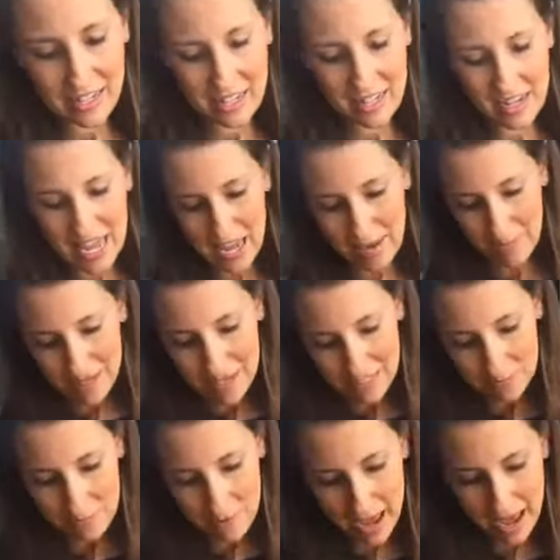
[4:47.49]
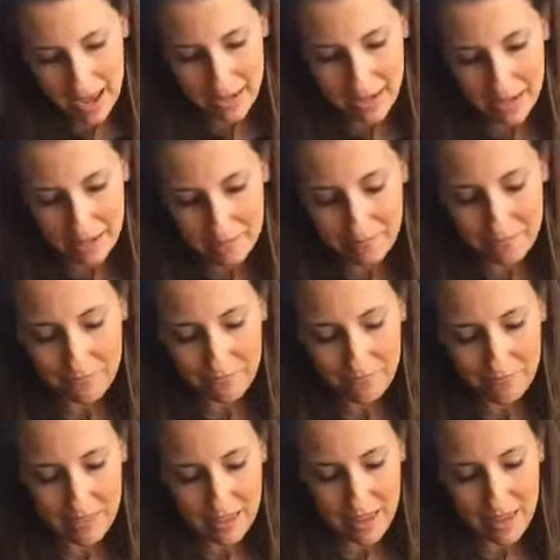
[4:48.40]
it came in this bag,
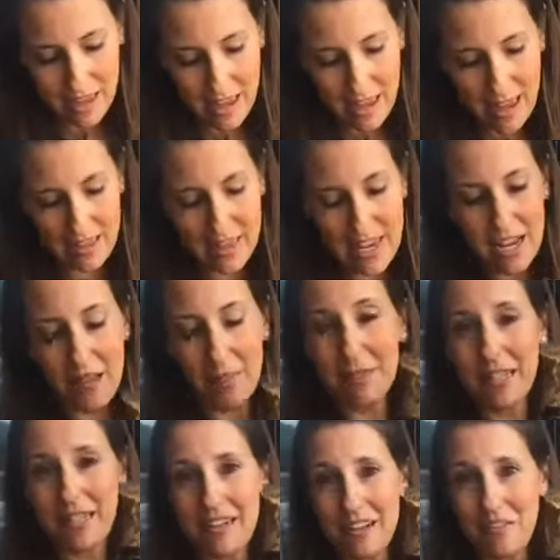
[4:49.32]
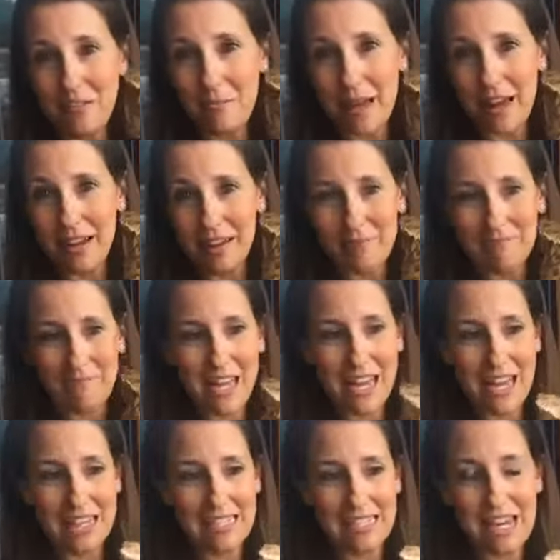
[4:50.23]
and then it comes in another bag
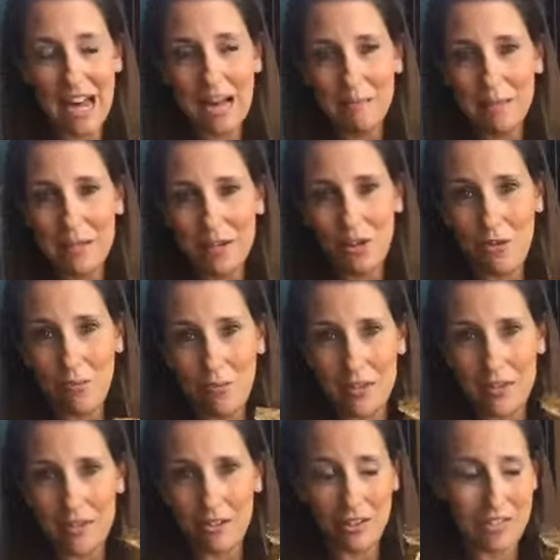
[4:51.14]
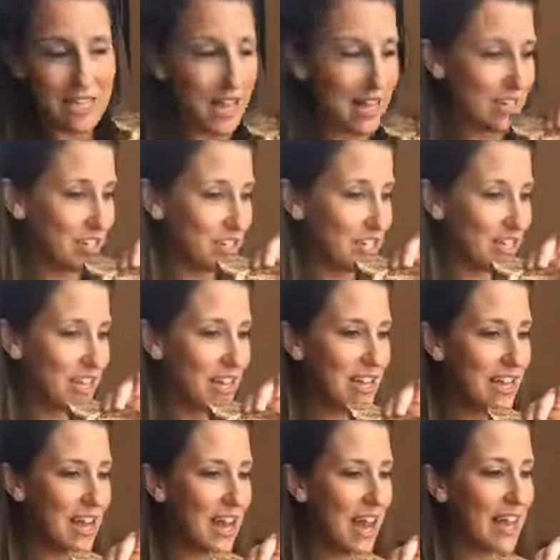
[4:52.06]
that has not been opened or touched.
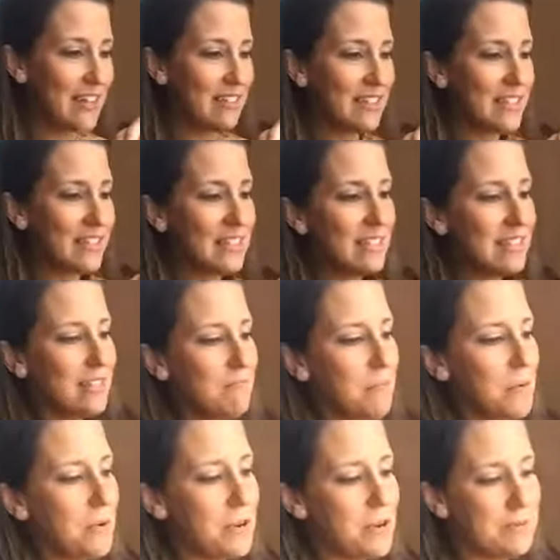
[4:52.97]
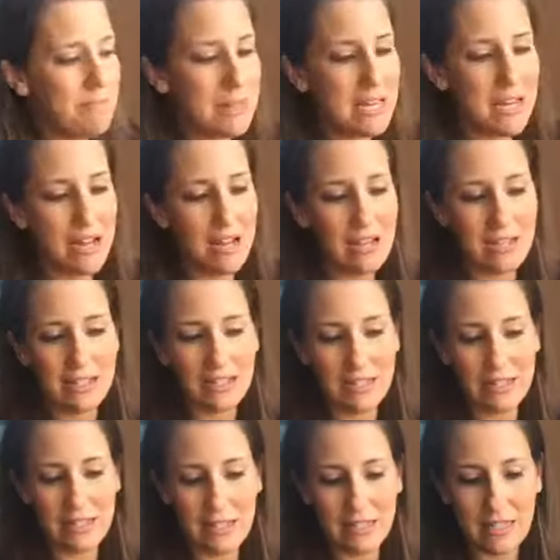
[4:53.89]
And this is important
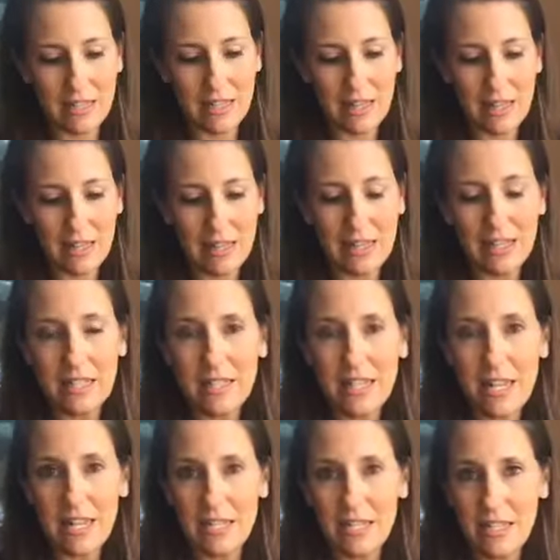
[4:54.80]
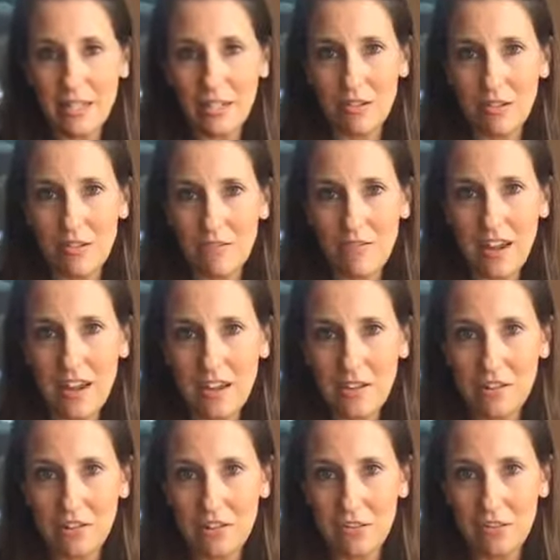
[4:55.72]
because this is certified
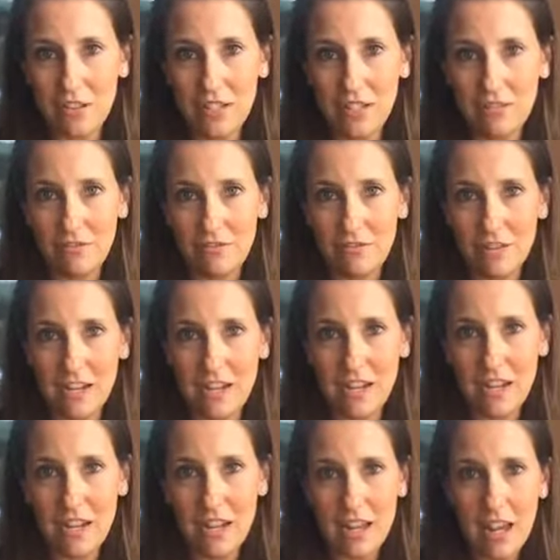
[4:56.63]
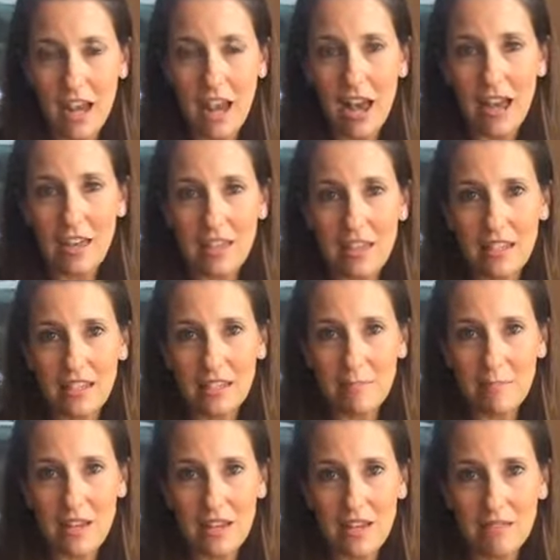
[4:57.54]
gluten-free, and this
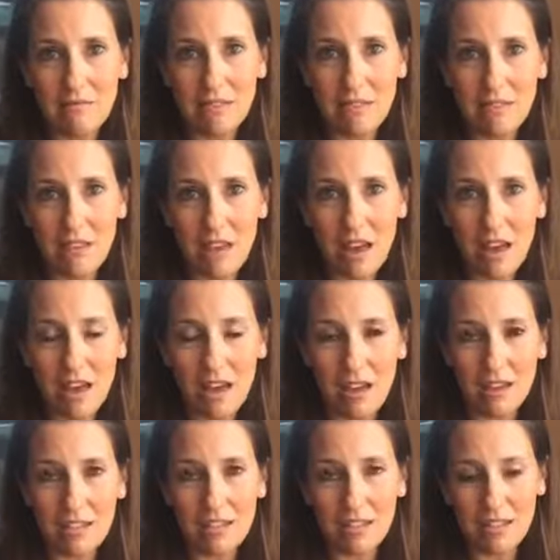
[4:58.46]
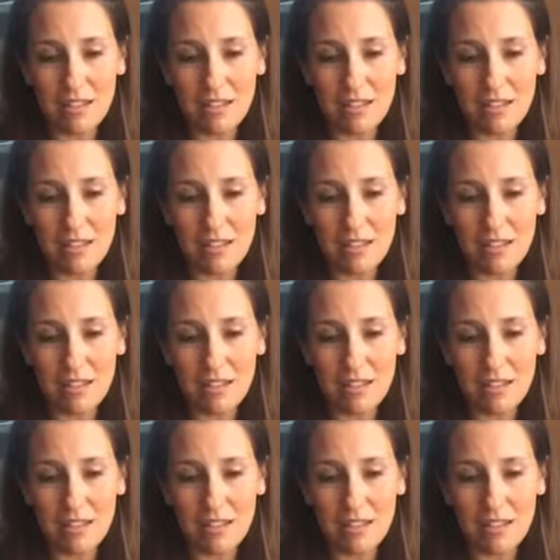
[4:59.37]
means that